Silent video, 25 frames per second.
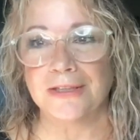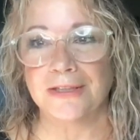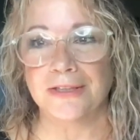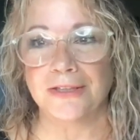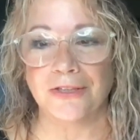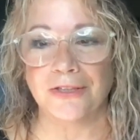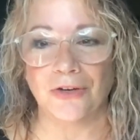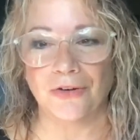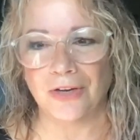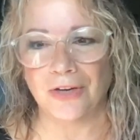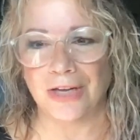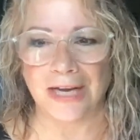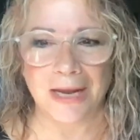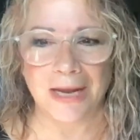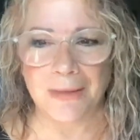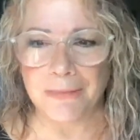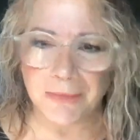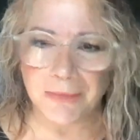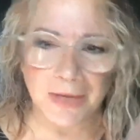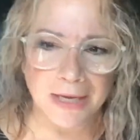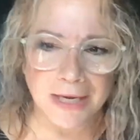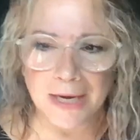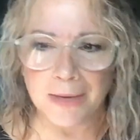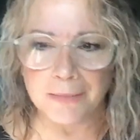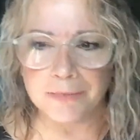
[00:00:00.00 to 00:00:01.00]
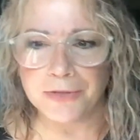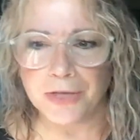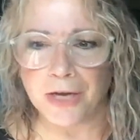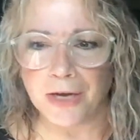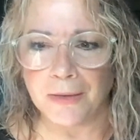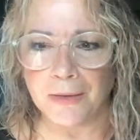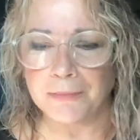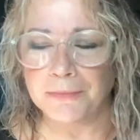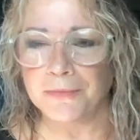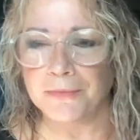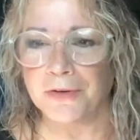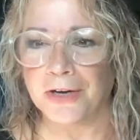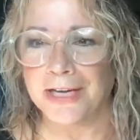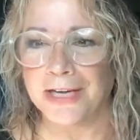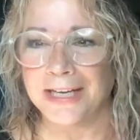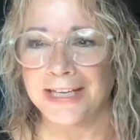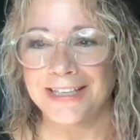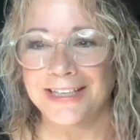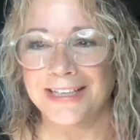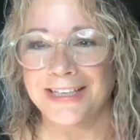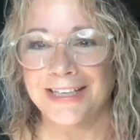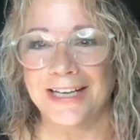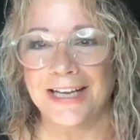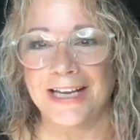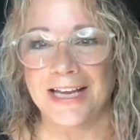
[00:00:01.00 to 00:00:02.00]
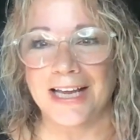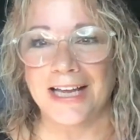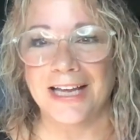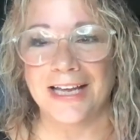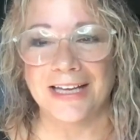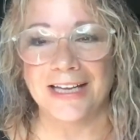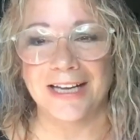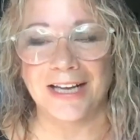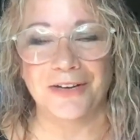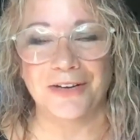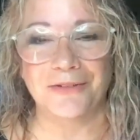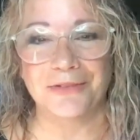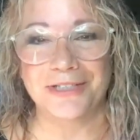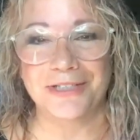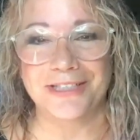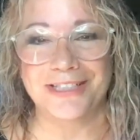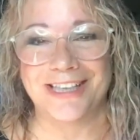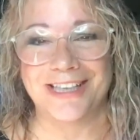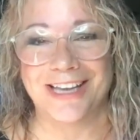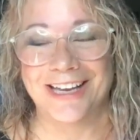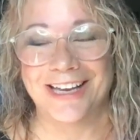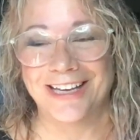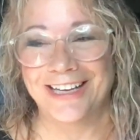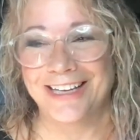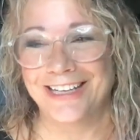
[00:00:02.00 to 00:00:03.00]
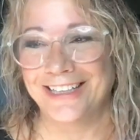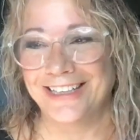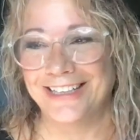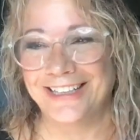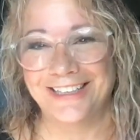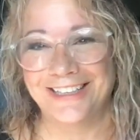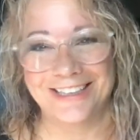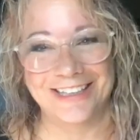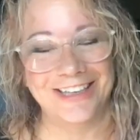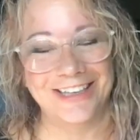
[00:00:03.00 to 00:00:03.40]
you know like i'm like i'm dumb right and i was like